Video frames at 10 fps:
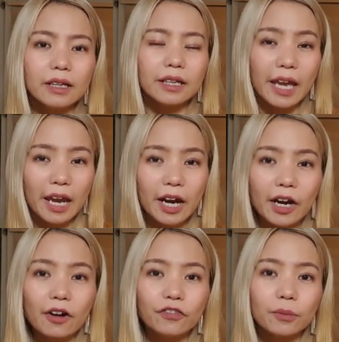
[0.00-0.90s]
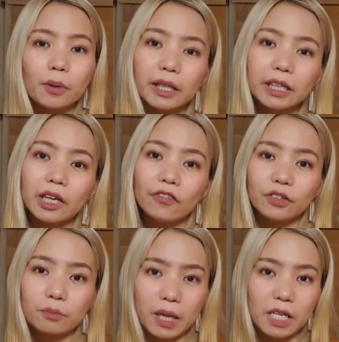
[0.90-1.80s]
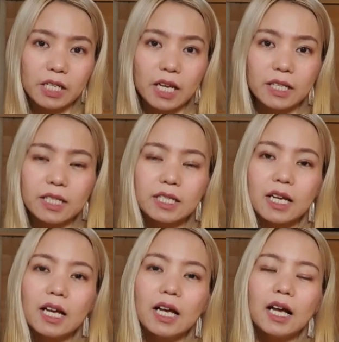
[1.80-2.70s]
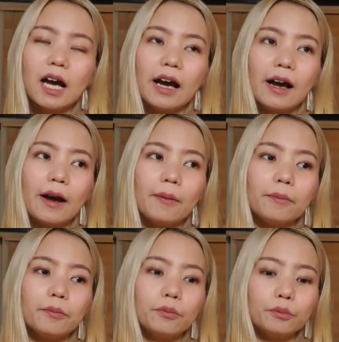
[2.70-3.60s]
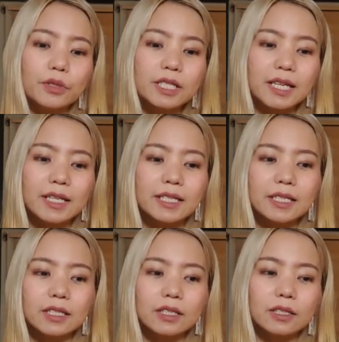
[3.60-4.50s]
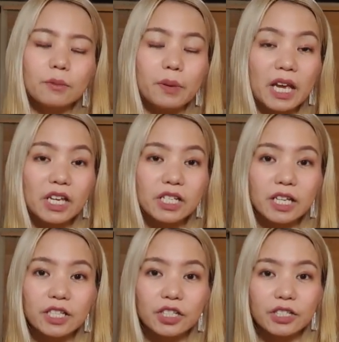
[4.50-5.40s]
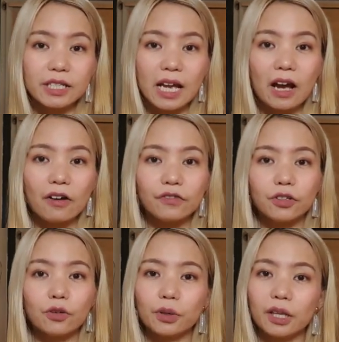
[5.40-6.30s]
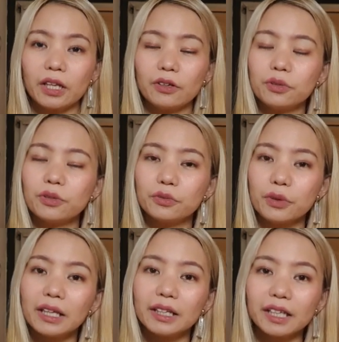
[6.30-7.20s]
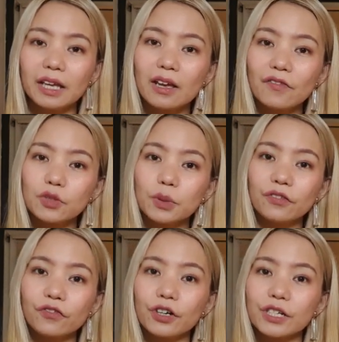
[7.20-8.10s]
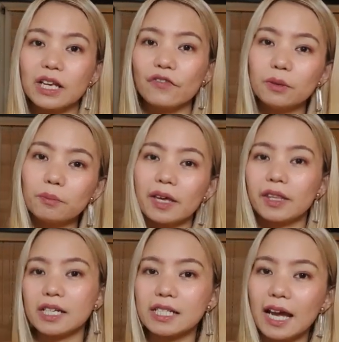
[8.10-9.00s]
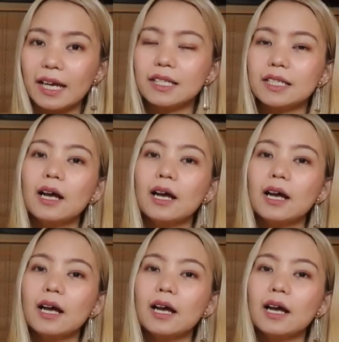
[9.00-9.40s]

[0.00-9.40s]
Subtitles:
care of the body of the patients. Since the patients doesn't have, you know, real relatives 24/7 by their side,